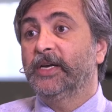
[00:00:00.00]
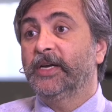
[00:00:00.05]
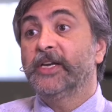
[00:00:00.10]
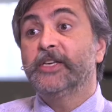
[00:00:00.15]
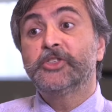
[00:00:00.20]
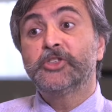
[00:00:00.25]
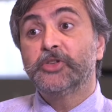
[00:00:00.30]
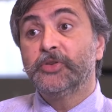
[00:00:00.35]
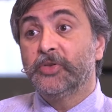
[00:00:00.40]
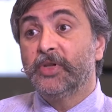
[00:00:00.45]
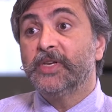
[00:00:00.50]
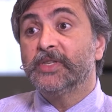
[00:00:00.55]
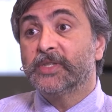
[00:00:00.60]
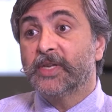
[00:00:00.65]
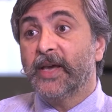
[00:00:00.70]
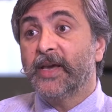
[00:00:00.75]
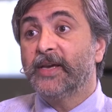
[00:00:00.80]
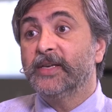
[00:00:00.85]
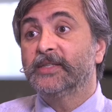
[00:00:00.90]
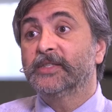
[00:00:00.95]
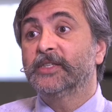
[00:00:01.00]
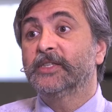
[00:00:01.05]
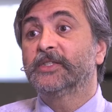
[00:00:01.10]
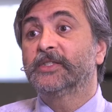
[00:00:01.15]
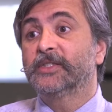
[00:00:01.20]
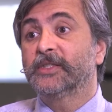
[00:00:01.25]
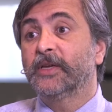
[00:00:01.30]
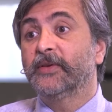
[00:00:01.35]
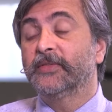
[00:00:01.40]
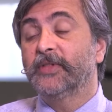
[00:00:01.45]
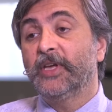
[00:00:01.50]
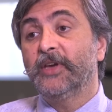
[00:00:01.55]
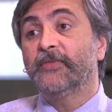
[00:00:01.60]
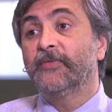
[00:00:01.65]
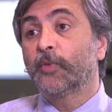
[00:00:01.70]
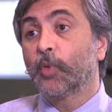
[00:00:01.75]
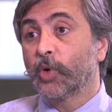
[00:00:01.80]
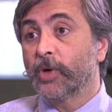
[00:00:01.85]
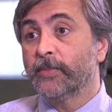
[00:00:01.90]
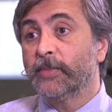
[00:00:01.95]
issue these days, is of the
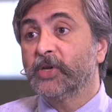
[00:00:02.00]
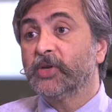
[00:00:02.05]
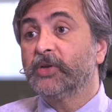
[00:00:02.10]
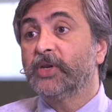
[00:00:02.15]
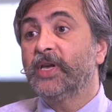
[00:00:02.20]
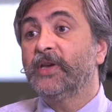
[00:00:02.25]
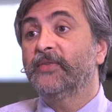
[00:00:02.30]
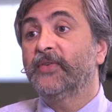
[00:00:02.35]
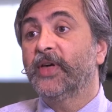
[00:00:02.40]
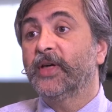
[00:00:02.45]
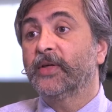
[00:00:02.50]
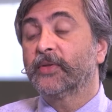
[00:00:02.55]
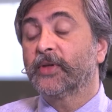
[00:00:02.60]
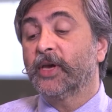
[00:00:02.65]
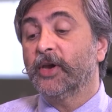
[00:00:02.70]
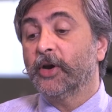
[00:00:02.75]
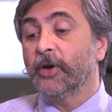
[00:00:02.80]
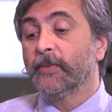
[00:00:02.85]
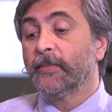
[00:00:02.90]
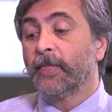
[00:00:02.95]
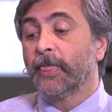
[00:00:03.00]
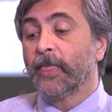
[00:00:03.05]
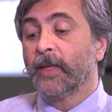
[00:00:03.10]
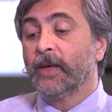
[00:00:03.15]
affordability of healthcare.